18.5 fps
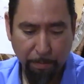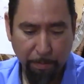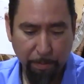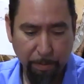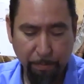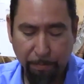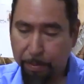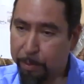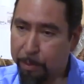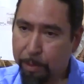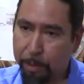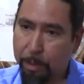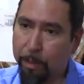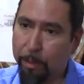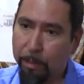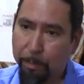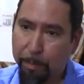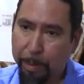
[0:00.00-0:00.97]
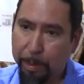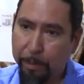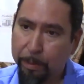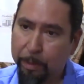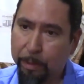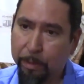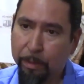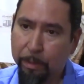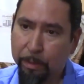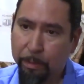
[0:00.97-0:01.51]
the physical
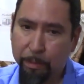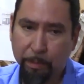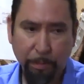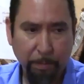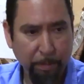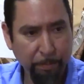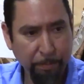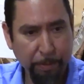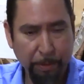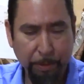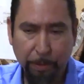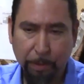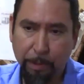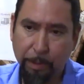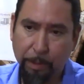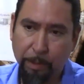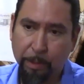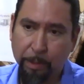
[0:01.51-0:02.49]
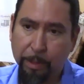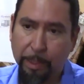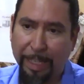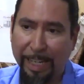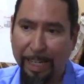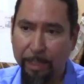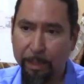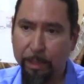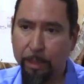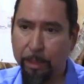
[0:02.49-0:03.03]
building, the physical
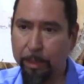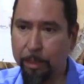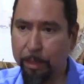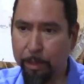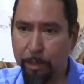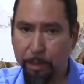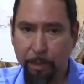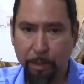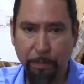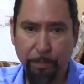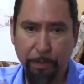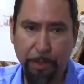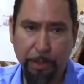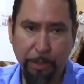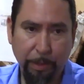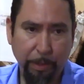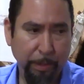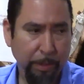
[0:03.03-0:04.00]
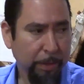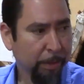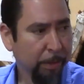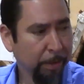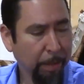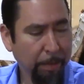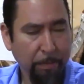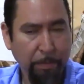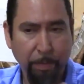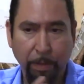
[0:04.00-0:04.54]
ancestors, the physicalness
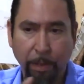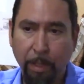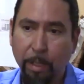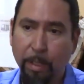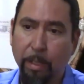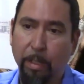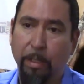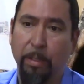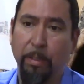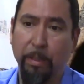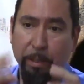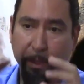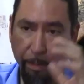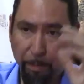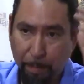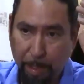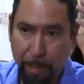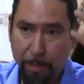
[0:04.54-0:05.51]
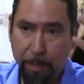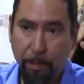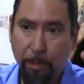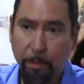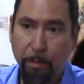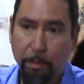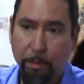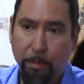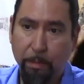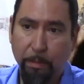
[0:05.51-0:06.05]
of the mental,
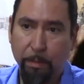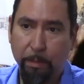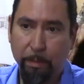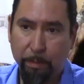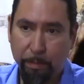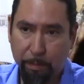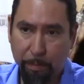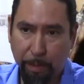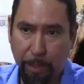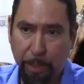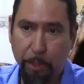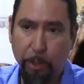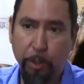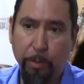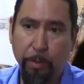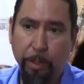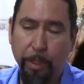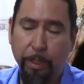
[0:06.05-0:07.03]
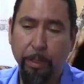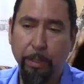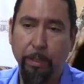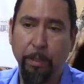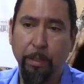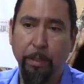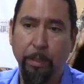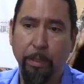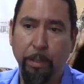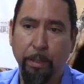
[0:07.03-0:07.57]
the history,
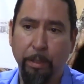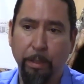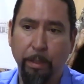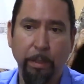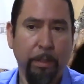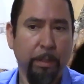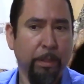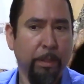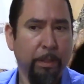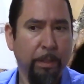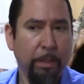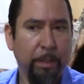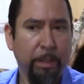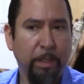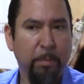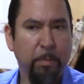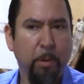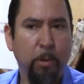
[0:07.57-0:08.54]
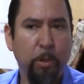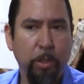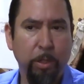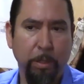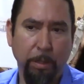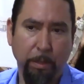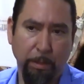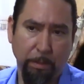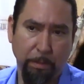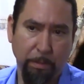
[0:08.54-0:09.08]
the
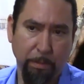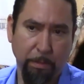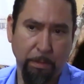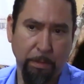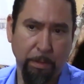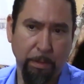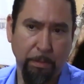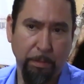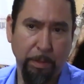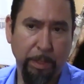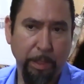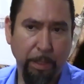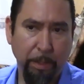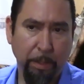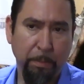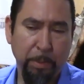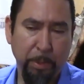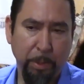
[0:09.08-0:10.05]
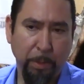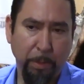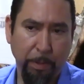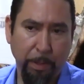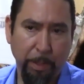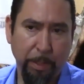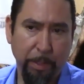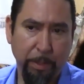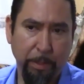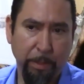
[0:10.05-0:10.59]
emotional. We tell them
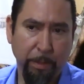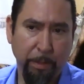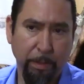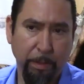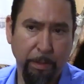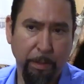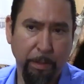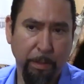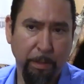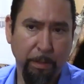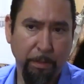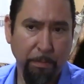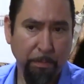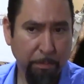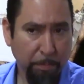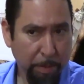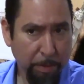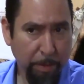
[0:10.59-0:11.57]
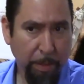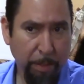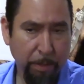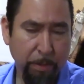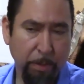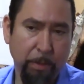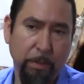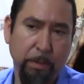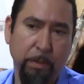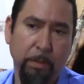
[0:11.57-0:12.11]
stories. Residential
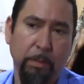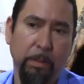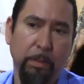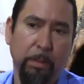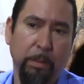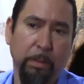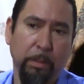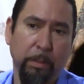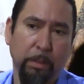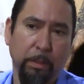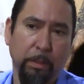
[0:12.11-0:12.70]
schools,